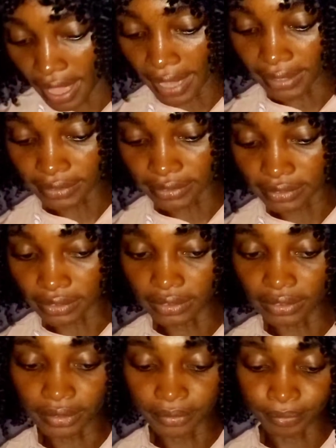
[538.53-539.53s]
and
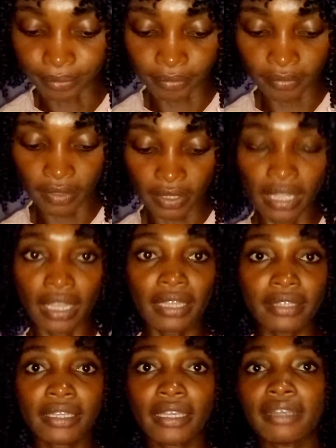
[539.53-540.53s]
um, i
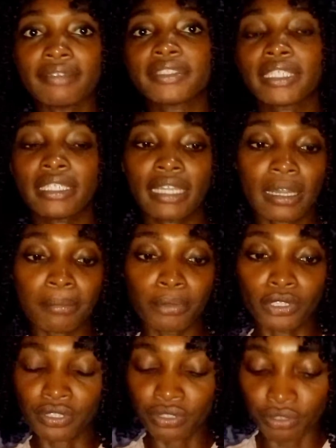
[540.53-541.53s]
think i've seen i'm
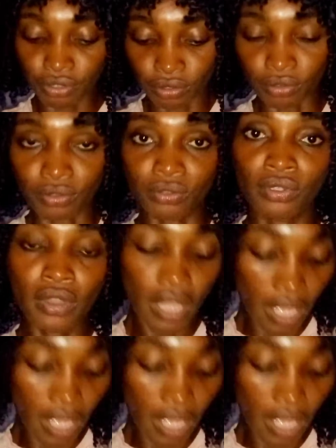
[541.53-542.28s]
going to